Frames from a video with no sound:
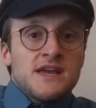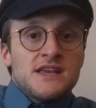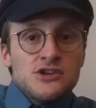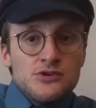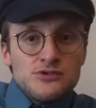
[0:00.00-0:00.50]

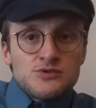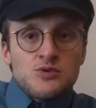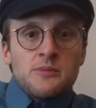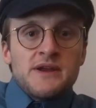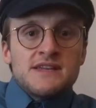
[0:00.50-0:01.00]
can use
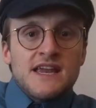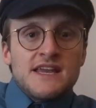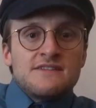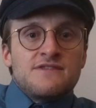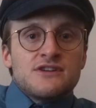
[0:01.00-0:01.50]
while
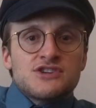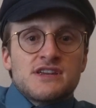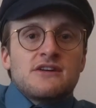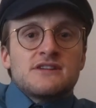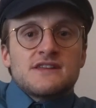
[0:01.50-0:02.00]
maintaining
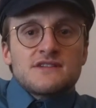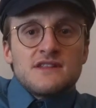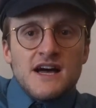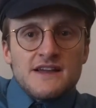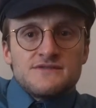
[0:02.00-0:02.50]
functionality in their
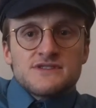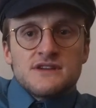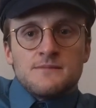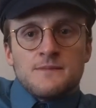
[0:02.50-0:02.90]
lives.